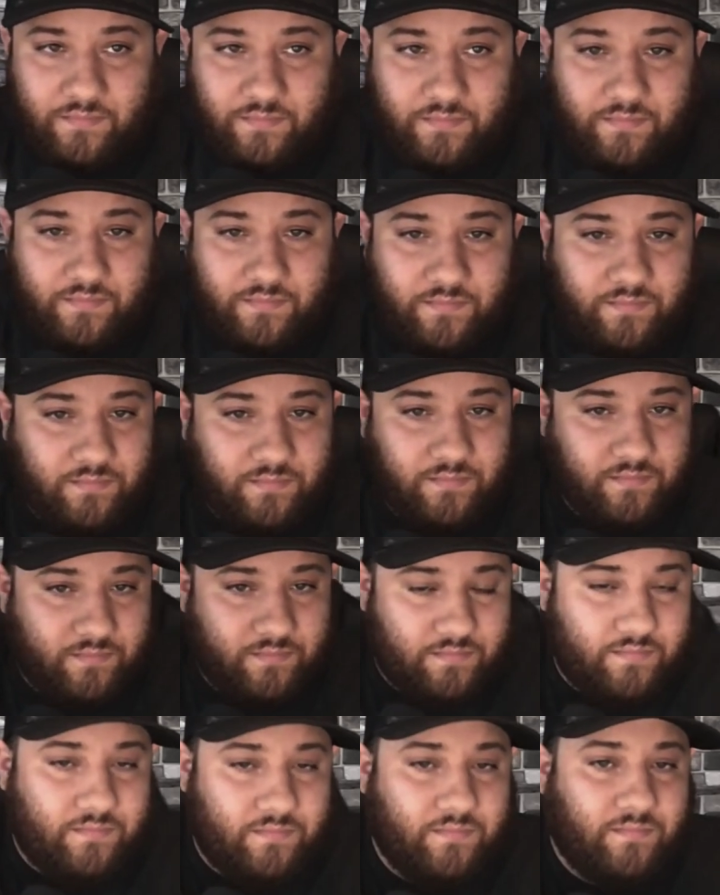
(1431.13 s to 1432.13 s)

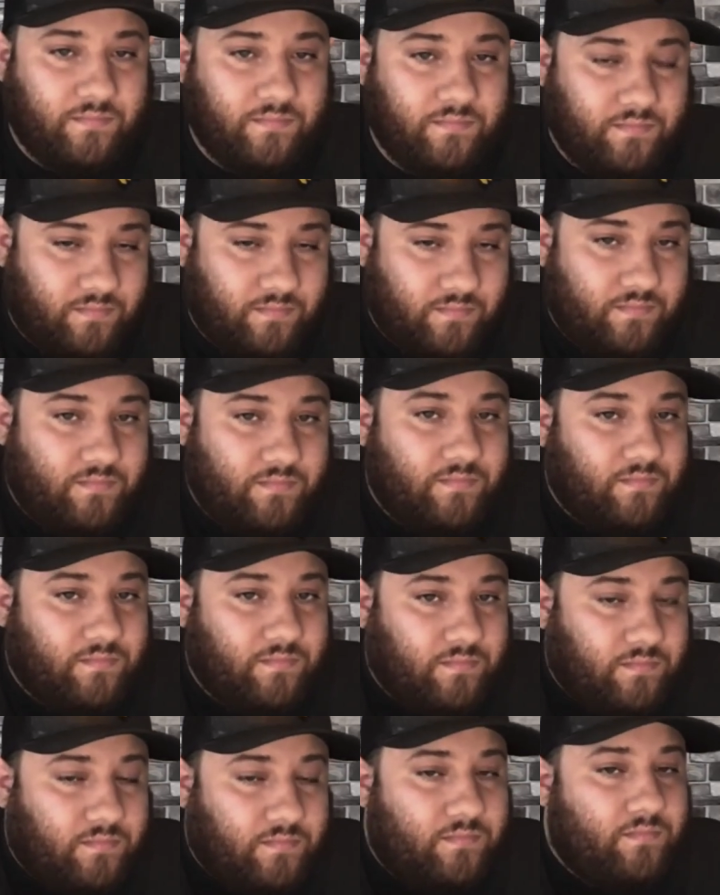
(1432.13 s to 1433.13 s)

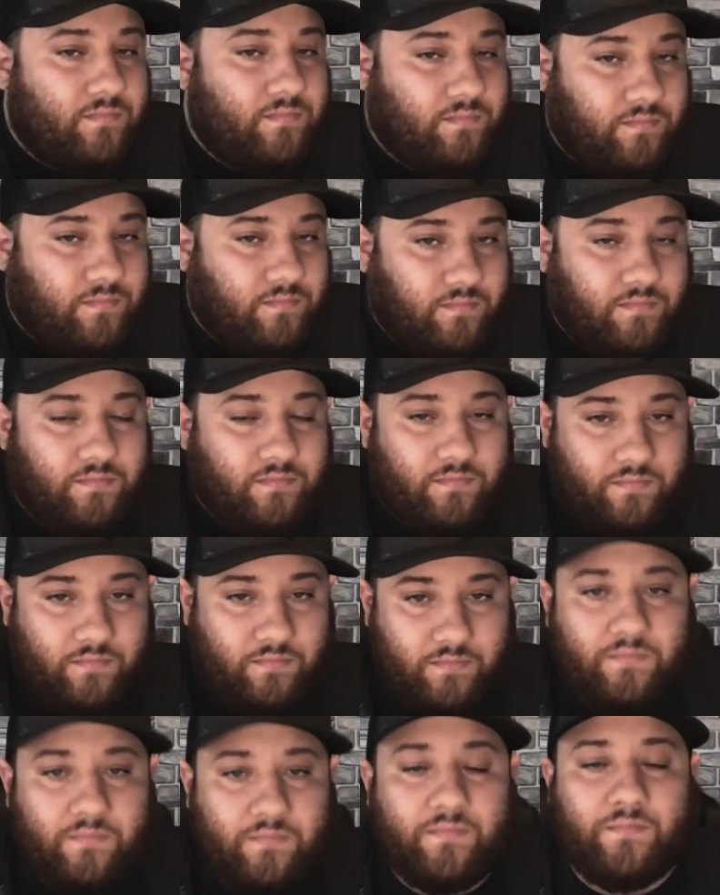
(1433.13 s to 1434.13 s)

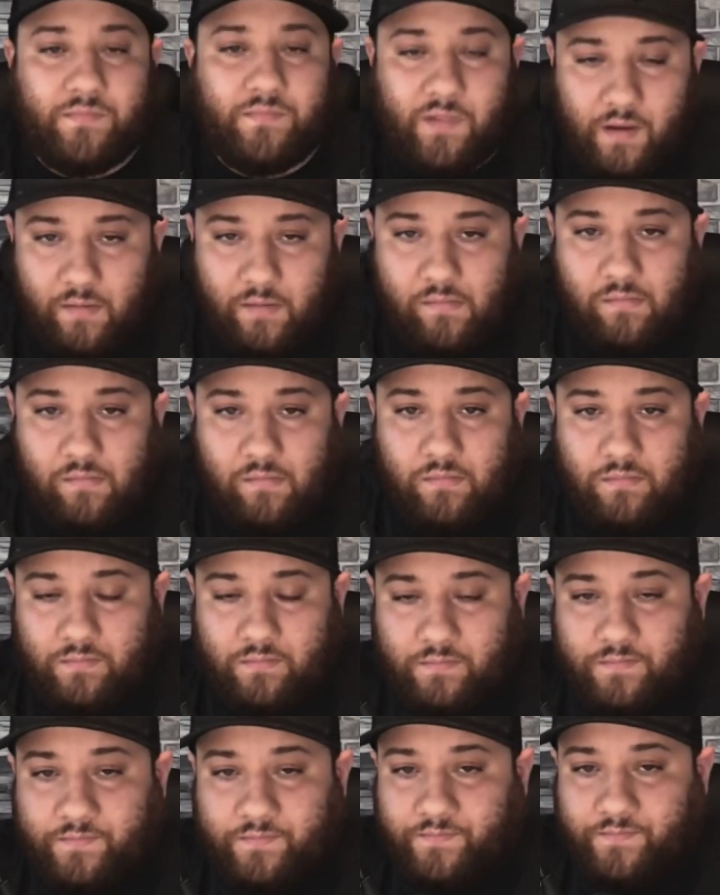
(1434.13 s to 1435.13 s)

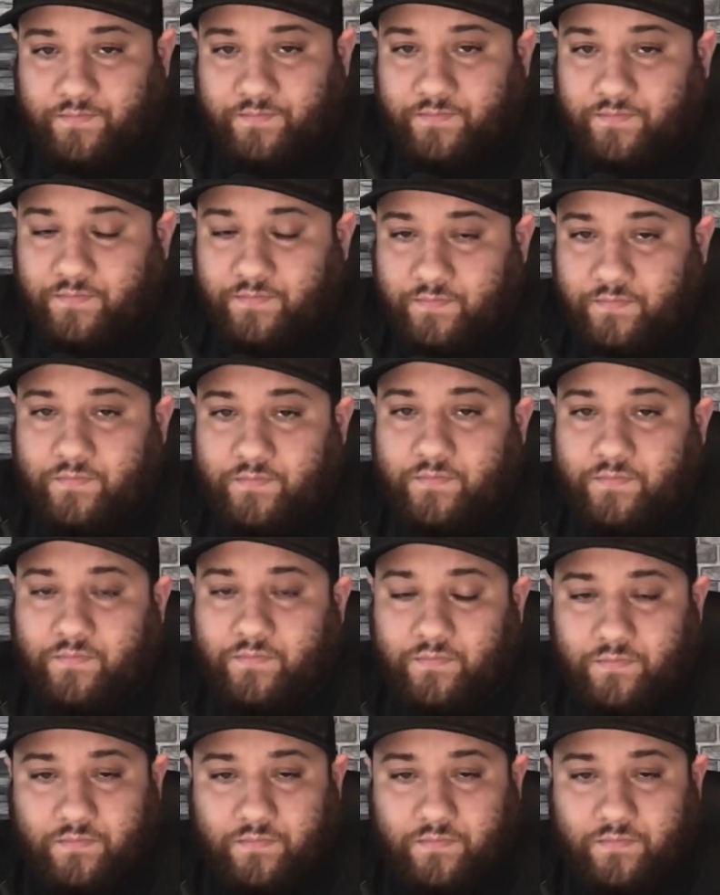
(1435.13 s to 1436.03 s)
[no speech]